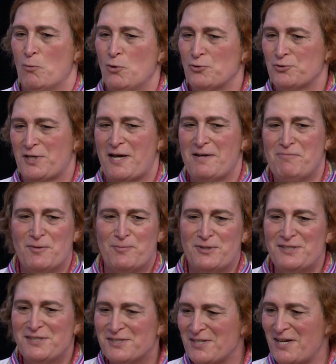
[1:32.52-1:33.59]
Well, tame the
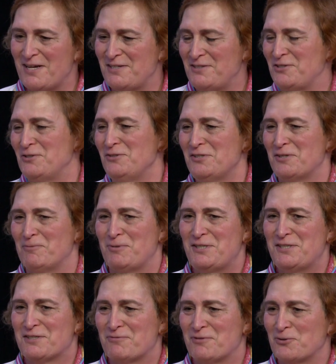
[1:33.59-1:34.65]
beast and use the
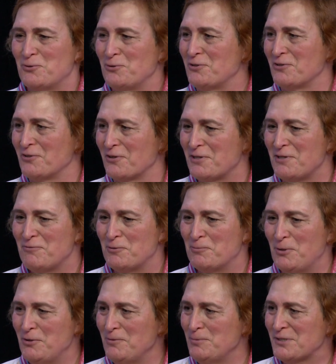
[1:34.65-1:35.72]
beast for good and not evil
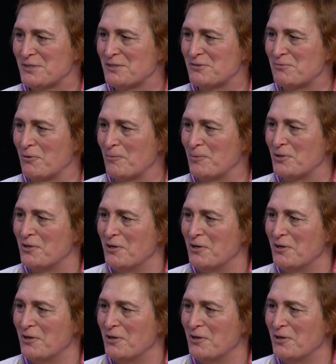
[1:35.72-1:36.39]
purposes, Robin.